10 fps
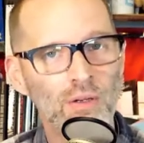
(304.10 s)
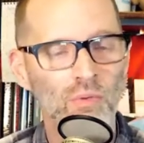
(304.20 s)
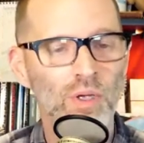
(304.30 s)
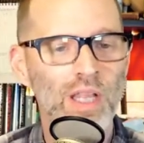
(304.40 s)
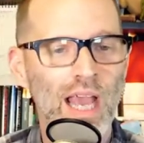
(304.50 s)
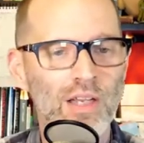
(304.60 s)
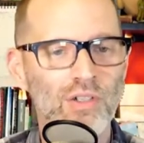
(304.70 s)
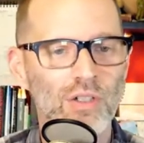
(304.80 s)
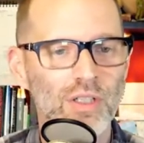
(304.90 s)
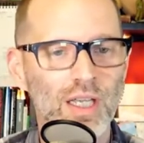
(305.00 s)
with
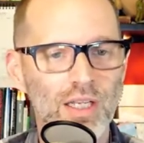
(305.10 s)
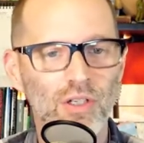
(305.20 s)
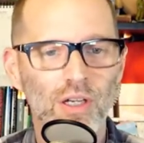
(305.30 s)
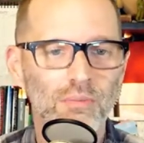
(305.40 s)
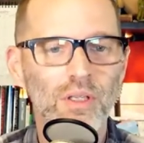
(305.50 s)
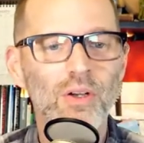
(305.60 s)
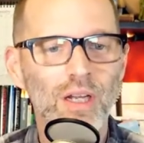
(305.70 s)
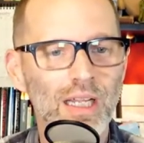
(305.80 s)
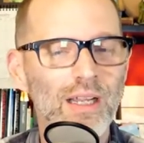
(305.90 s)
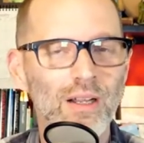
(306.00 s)
Azure, you got your
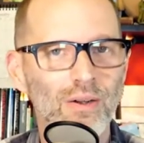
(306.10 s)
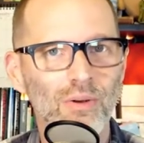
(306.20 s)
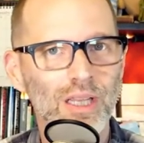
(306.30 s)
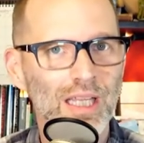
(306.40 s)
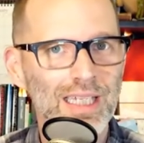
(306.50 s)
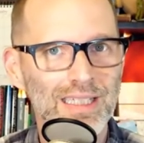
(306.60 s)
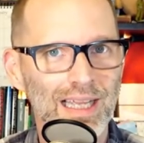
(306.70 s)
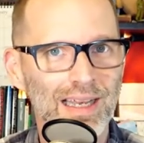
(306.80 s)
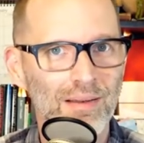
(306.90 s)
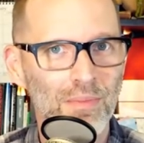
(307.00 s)
community with
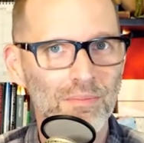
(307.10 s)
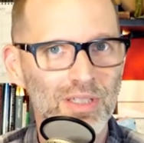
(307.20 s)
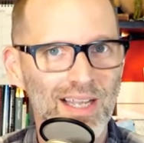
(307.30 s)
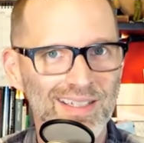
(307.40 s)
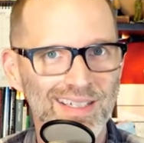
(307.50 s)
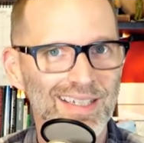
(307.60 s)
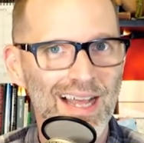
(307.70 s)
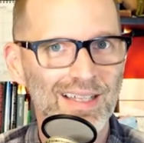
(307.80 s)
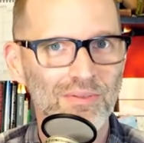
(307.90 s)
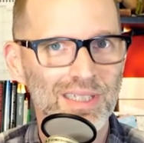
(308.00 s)
LinkedIn. And remember, Satya
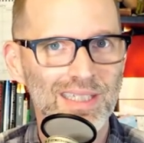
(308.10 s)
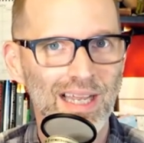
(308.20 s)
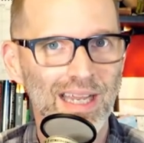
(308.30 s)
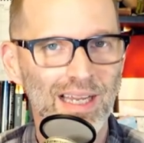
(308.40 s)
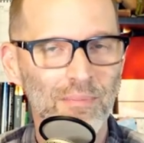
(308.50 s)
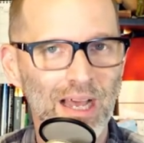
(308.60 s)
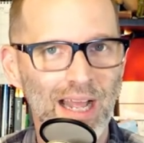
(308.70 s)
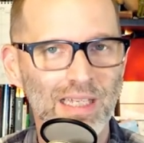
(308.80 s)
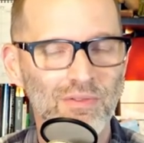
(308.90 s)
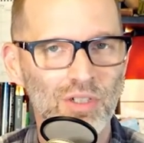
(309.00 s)
Nadella was saying about
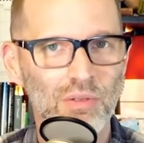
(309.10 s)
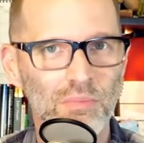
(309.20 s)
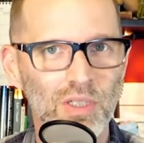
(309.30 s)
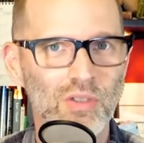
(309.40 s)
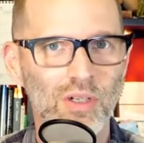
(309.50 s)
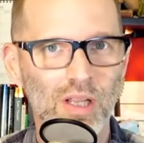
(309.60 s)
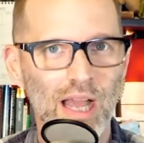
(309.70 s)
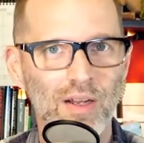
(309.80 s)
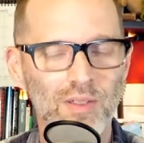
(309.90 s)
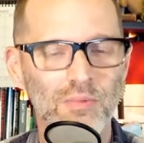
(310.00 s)
Activision Blizzard
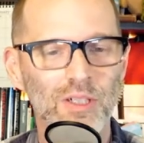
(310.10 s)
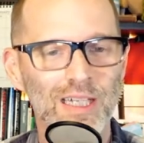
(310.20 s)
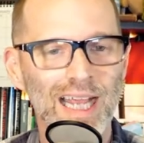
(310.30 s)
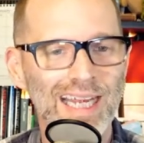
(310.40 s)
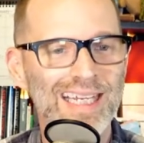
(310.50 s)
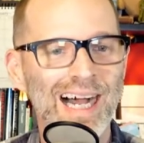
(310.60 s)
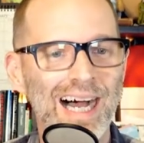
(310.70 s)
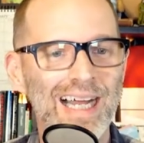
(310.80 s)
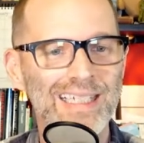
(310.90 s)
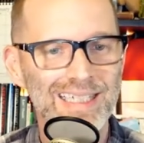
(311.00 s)
cloud, community, and
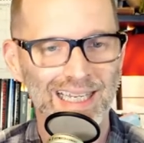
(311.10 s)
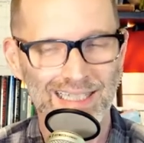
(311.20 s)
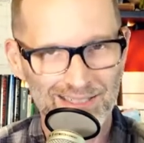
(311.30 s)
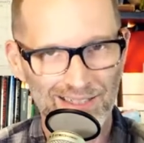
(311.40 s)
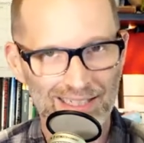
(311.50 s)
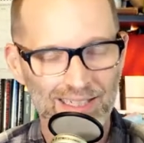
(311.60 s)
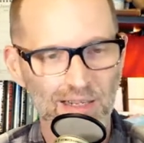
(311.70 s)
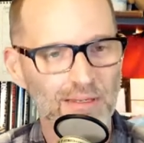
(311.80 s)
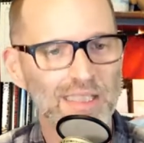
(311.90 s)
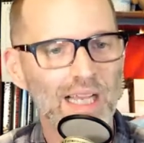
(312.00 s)
content. So let's
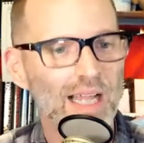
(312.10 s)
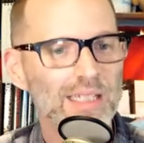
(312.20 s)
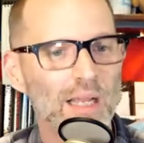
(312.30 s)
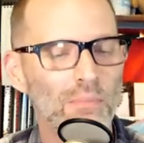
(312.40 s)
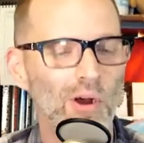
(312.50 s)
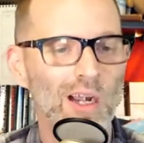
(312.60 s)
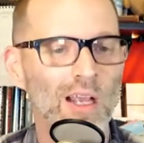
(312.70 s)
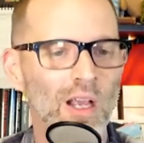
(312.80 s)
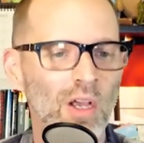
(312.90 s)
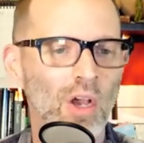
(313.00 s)
talk about the content part.
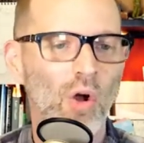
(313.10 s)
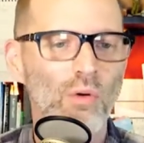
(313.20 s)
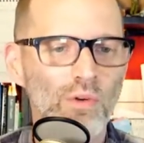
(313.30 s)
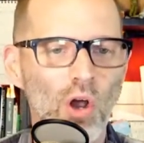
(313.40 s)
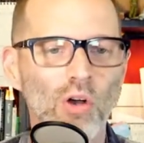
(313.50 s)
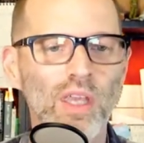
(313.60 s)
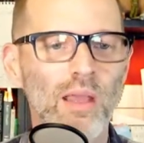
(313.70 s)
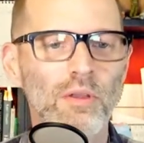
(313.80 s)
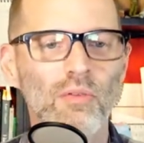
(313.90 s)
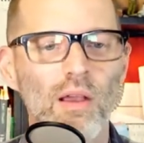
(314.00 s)
Overall,
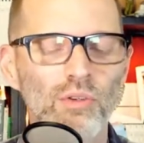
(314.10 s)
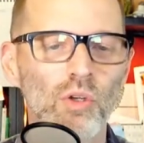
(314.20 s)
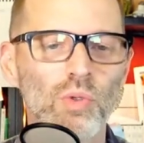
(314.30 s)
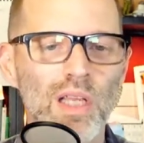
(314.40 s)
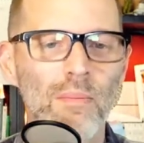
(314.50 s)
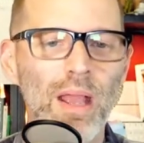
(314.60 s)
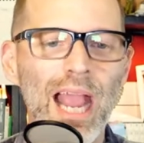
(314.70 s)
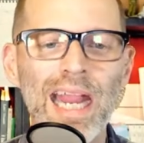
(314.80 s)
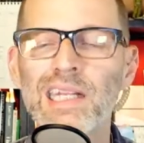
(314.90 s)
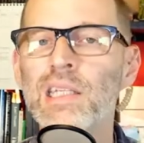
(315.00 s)
gaming revenue was up
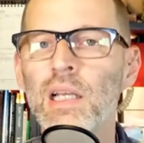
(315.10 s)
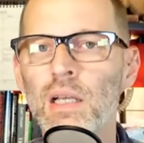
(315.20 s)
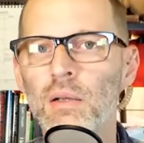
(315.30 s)
8%